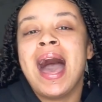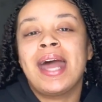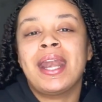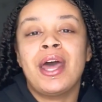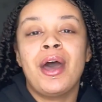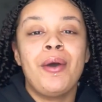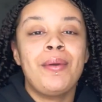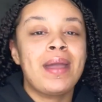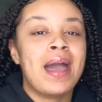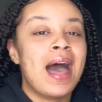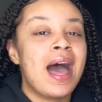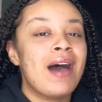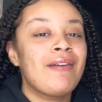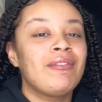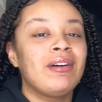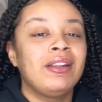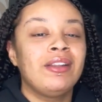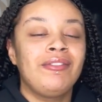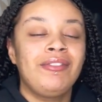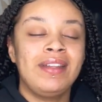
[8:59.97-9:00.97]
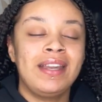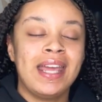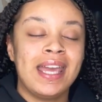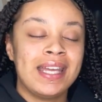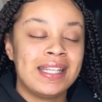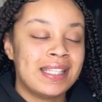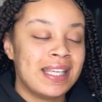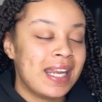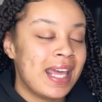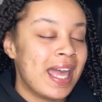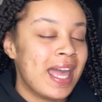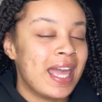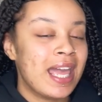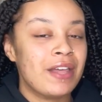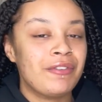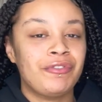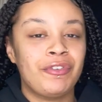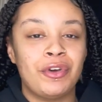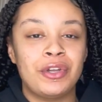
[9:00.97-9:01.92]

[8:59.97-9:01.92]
And I hope you have a lovely day today.